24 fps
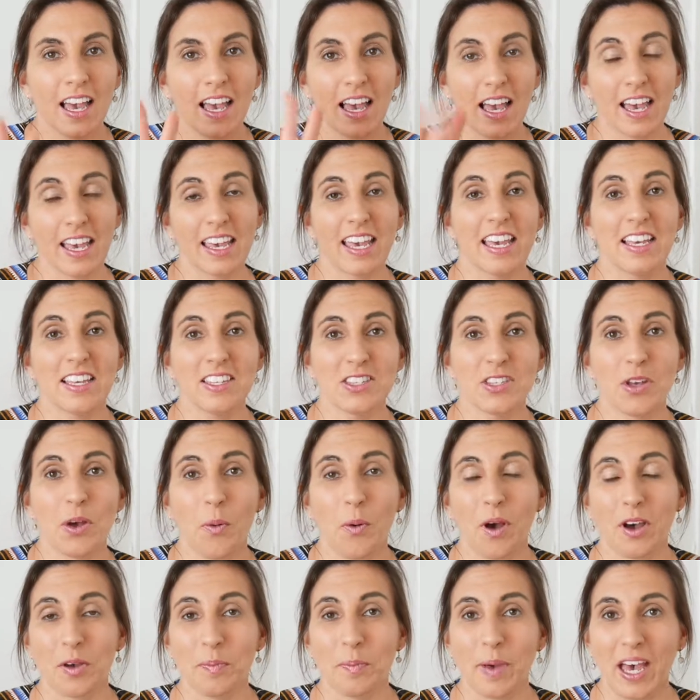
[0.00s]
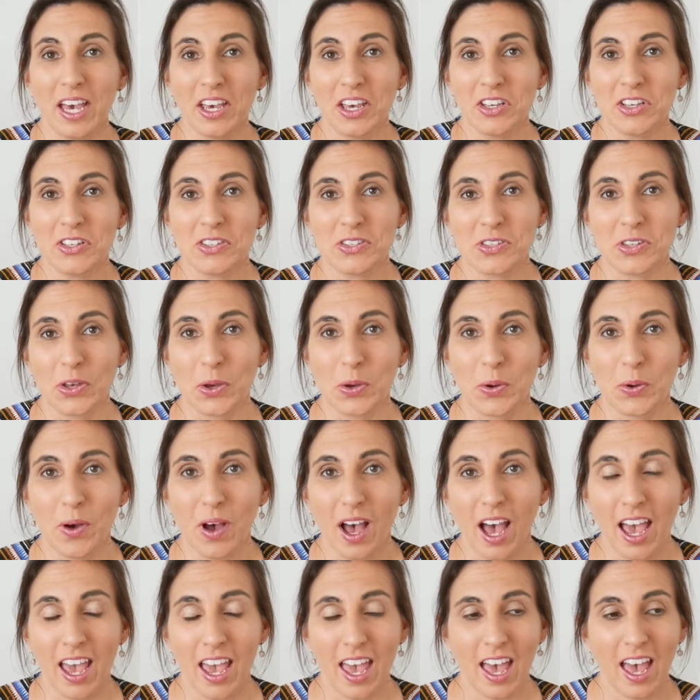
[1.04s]
Hi guys, welcome back. So
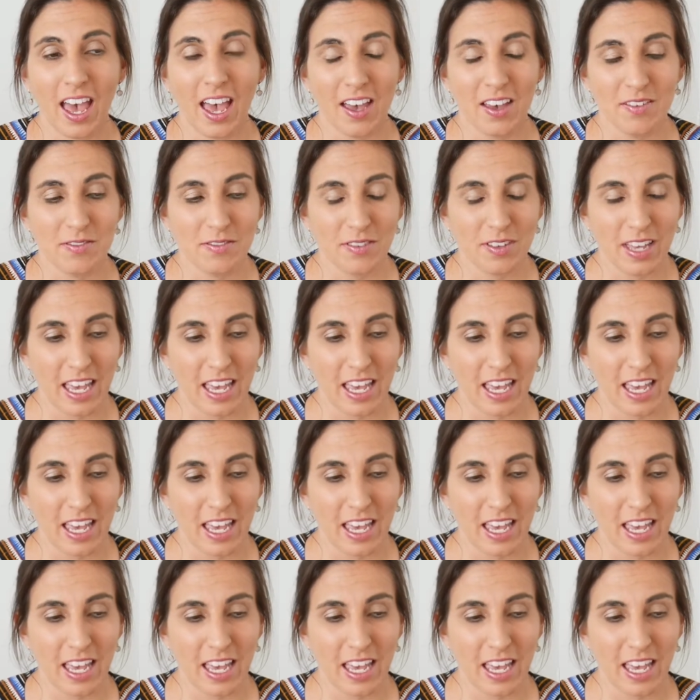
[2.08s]
I have